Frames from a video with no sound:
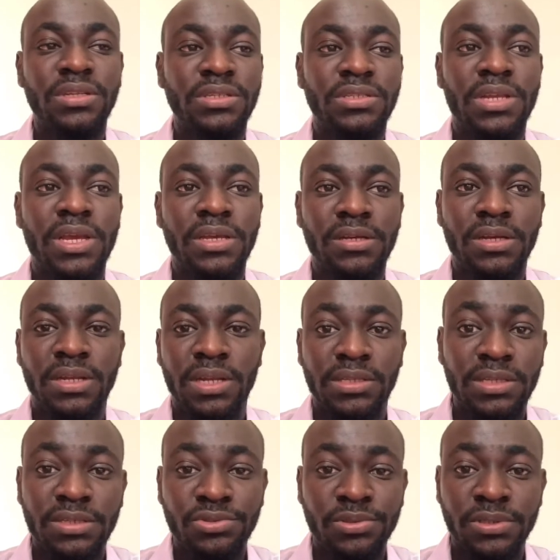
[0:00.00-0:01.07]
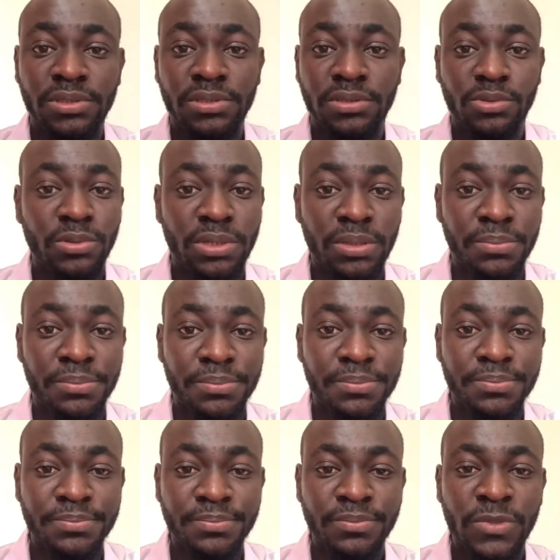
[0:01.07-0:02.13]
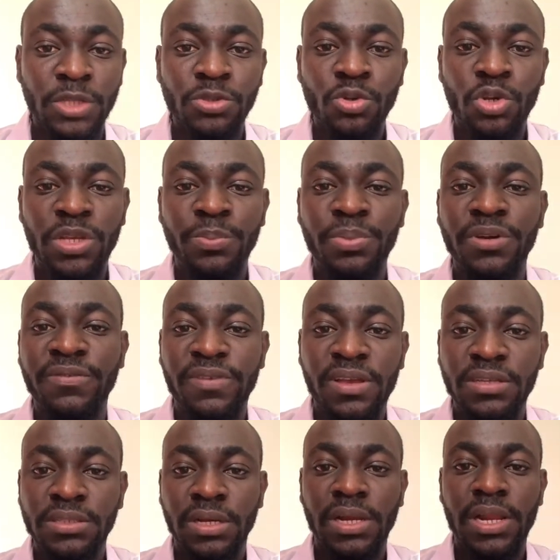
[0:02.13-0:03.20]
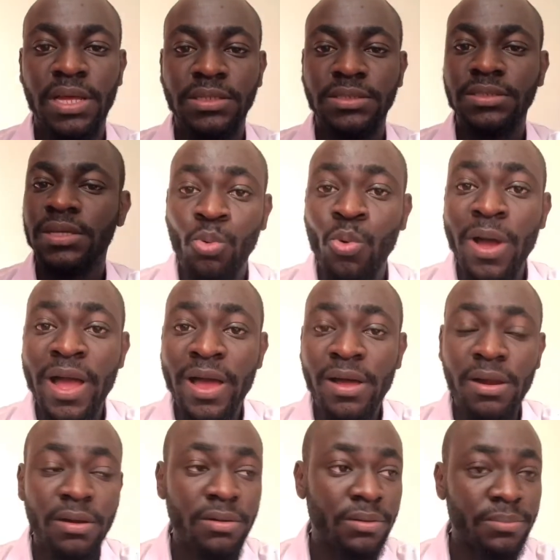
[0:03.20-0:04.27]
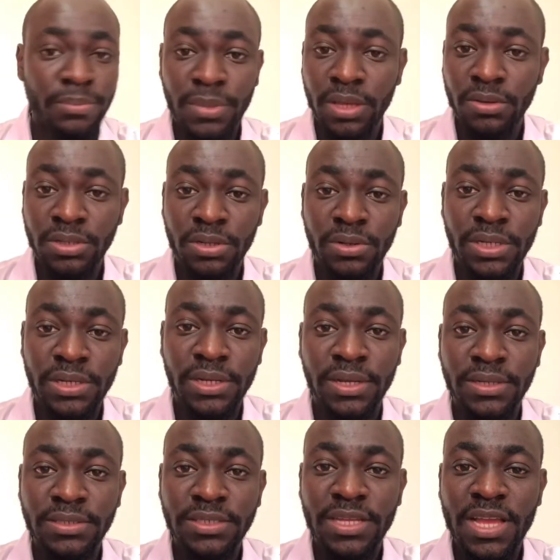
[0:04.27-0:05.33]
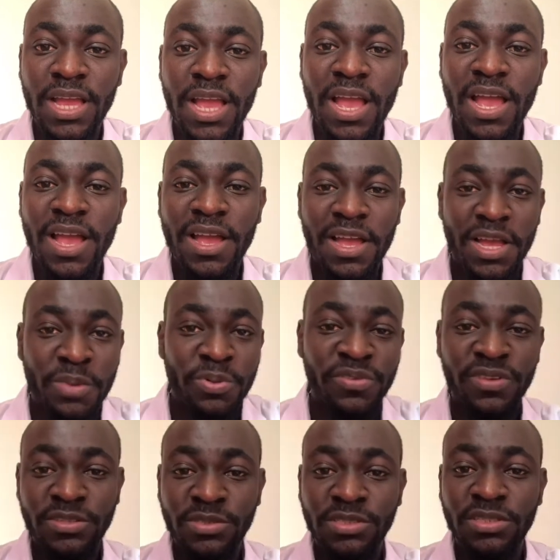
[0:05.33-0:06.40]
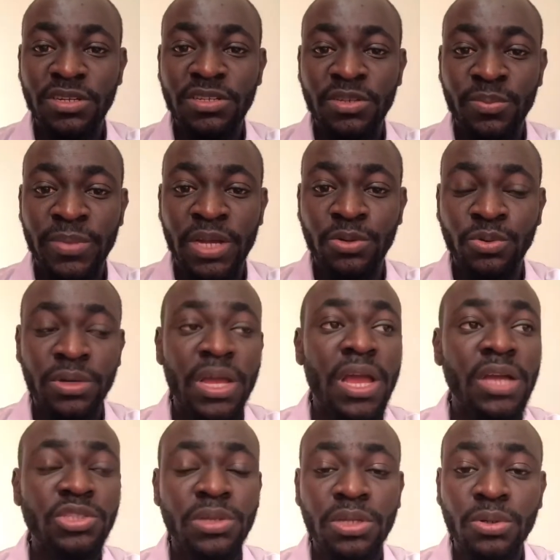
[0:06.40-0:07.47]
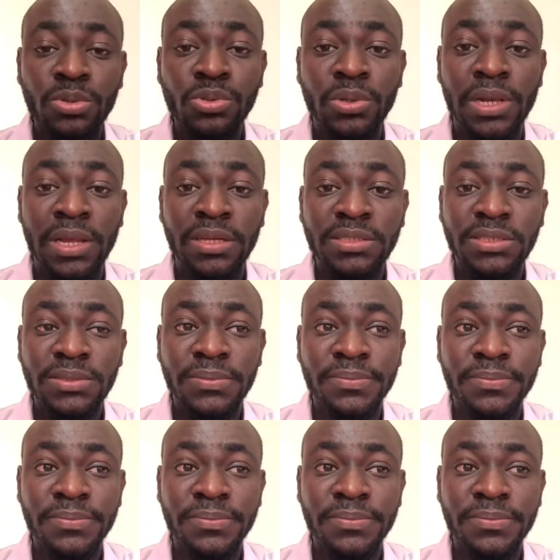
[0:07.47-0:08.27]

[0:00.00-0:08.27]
is like an accessory to him, so he prefers the class. While me, on the other hand, I prefer to study on my own. I actually go to class,